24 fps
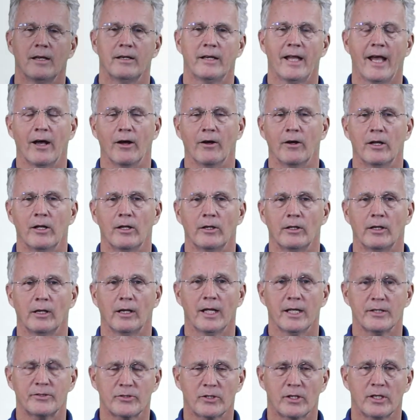Now,
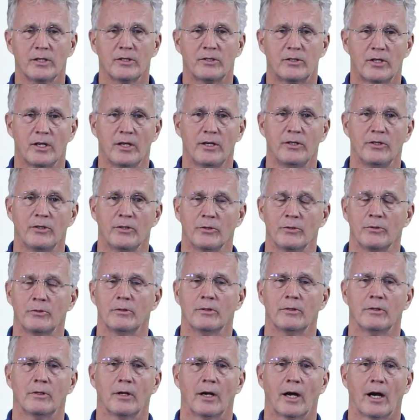let's
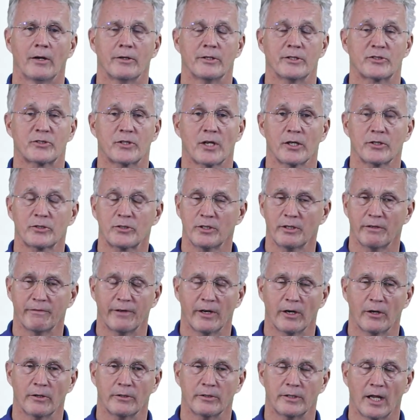continue our discussion
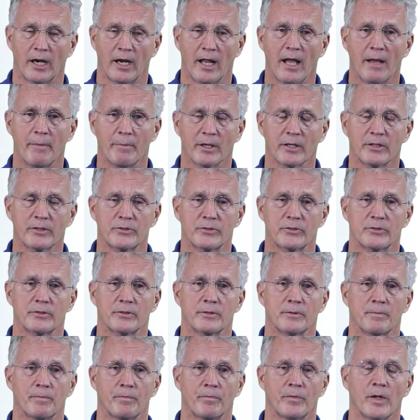of
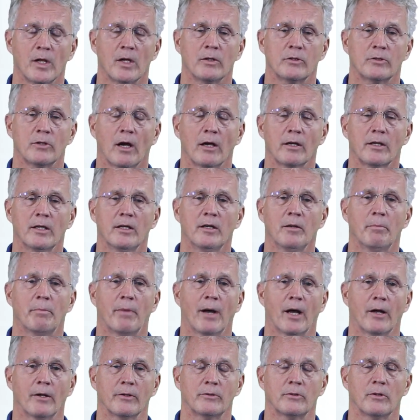aerodynamics talking
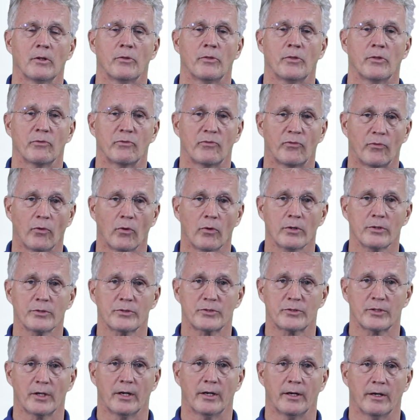about the
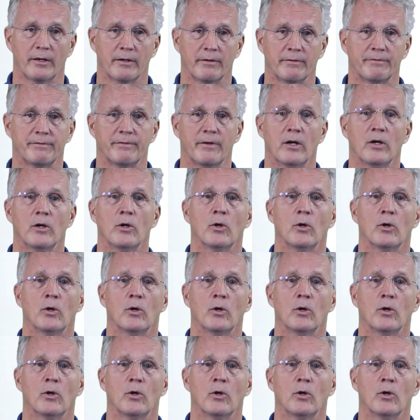force of